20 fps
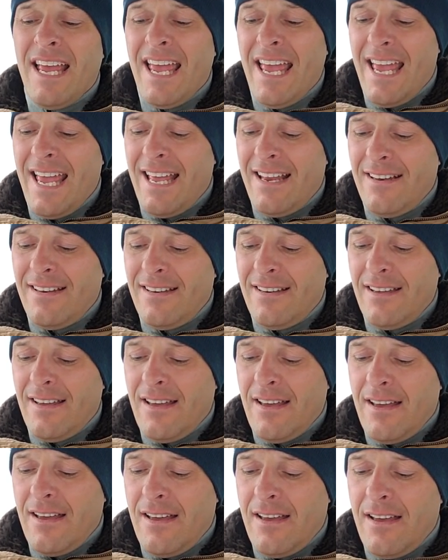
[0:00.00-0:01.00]
and
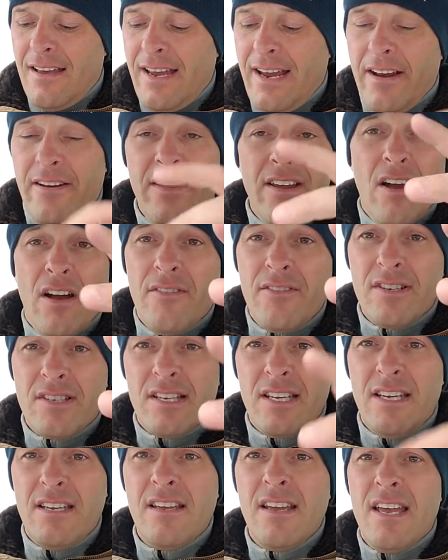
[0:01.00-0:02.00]
uh, Harry
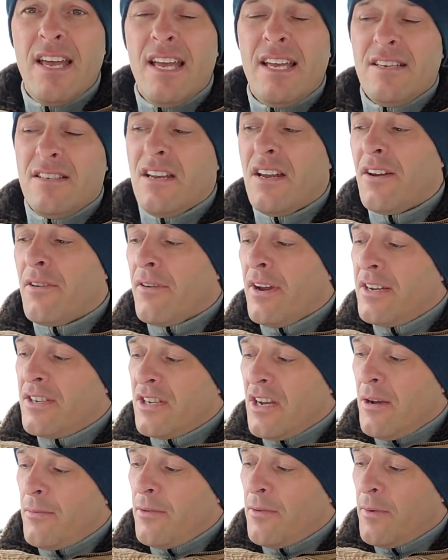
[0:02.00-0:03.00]
obviously has done a great
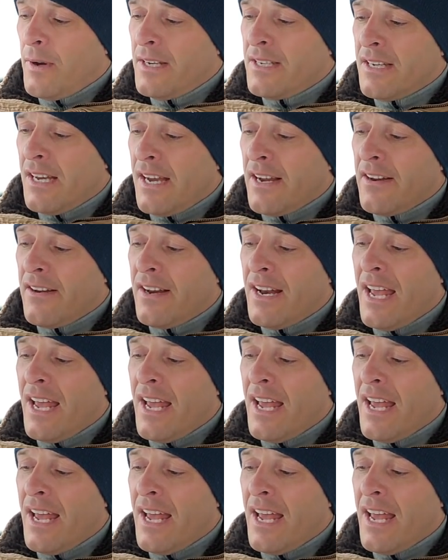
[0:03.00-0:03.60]
job with White Tiger.